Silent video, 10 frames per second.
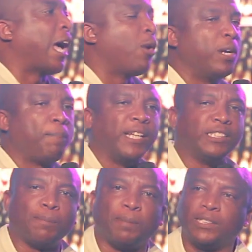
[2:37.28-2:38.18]
I will
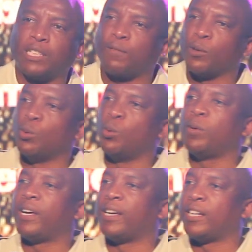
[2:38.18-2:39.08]
paint the picture for
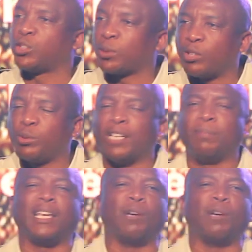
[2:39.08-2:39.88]
you so that you can